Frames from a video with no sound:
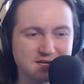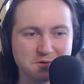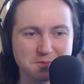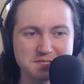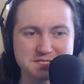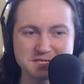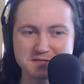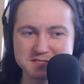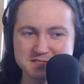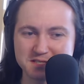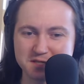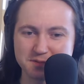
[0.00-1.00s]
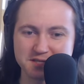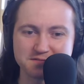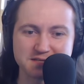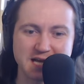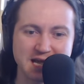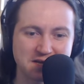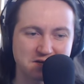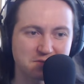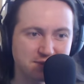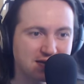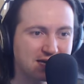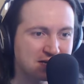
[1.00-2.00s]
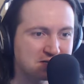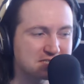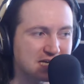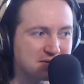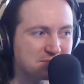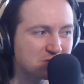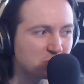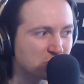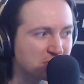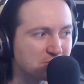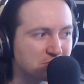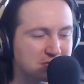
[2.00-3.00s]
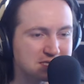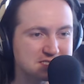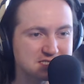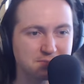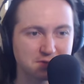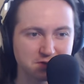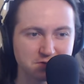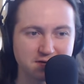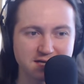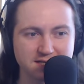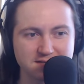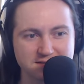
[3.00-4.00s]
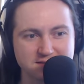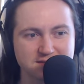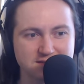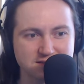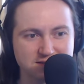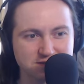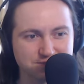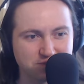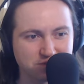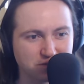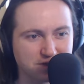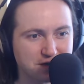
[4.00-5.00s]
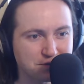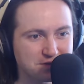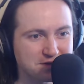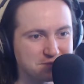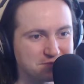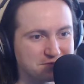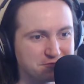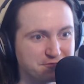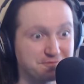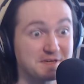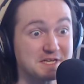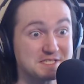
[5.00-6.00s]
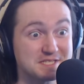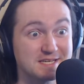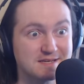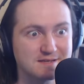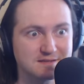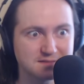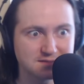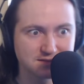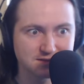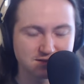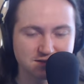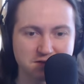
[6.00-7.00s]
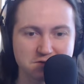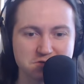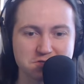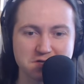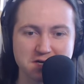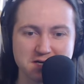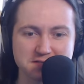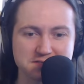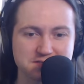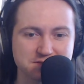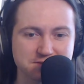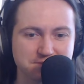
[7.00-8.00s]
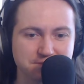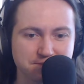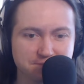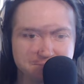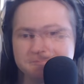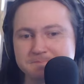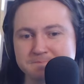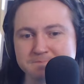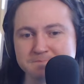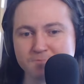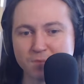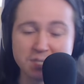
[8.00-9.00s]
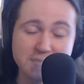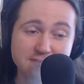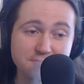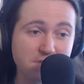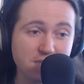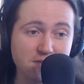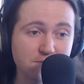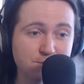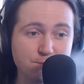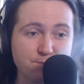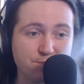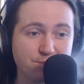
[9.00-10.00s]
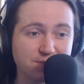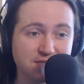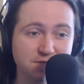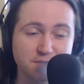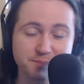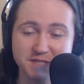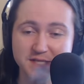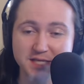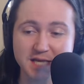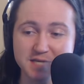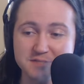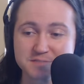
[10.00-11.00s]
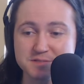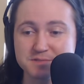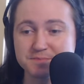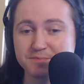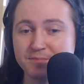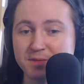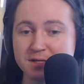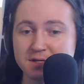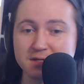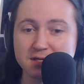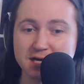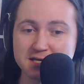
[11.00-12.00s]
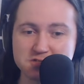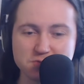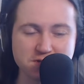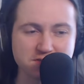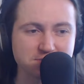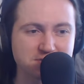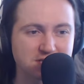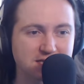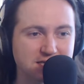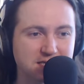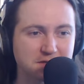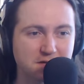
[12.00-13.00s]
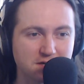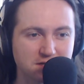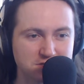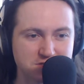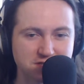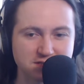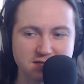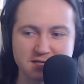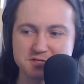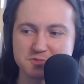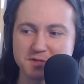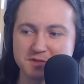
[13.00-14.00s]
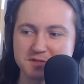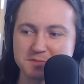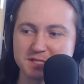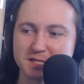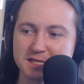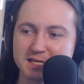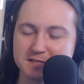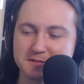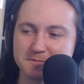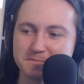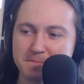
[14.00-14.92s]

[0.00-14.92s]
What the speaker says: Are we seriously to believe that Anchor Bay Entertainment wouldn't release a Blu-ray without them fixing those shots? You never know. It could be the case. I just want them to, like, acknowledge it. I just want them to, like,